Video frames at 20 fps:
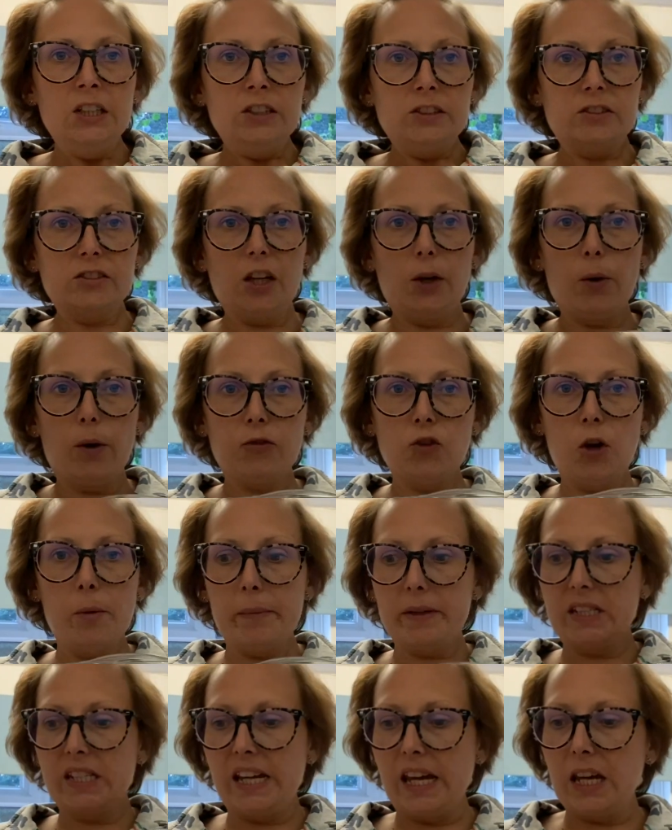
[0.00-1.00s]
So I've got
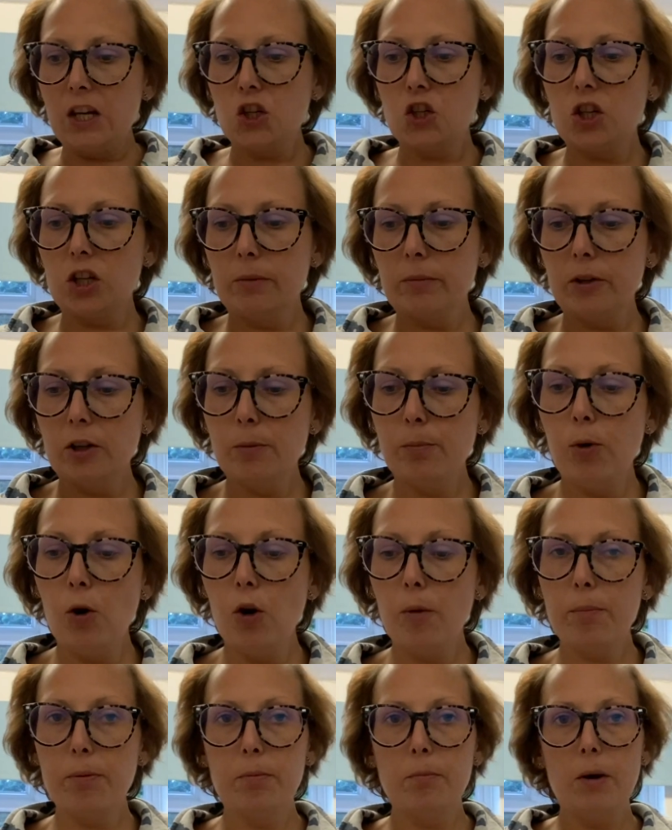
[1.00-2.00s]
my dish. I'm going to
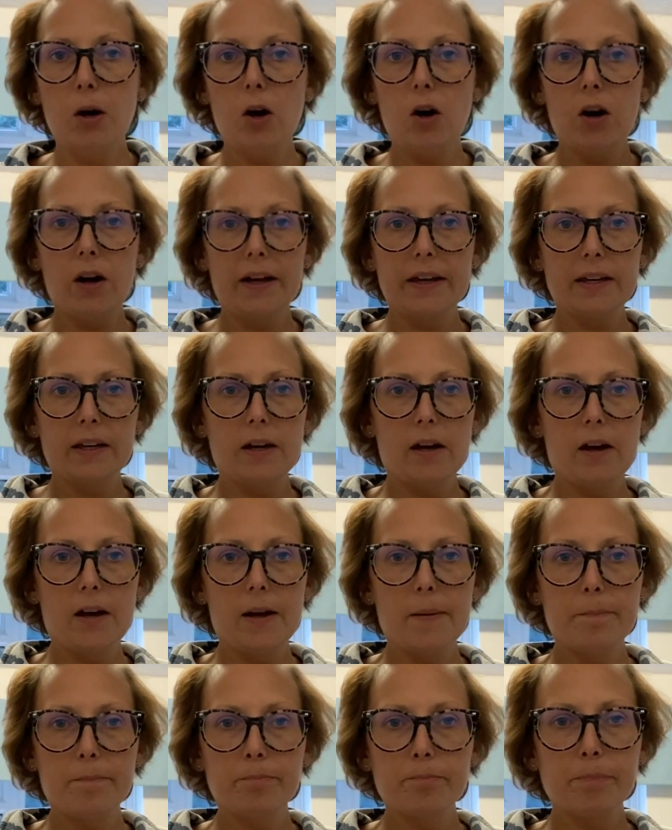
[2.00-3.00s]
pop my
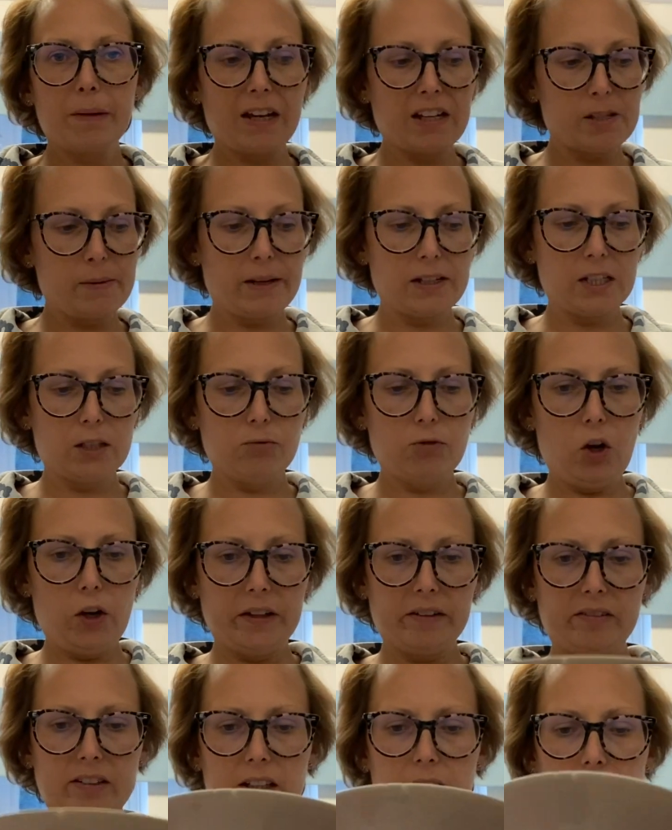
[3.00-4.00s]
basmati
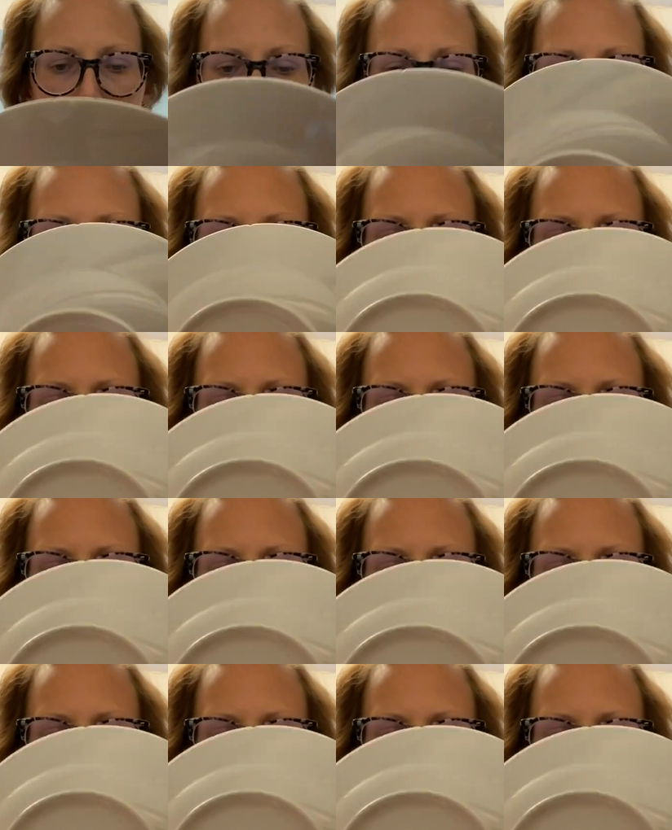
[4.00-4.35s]
rice in. I think it's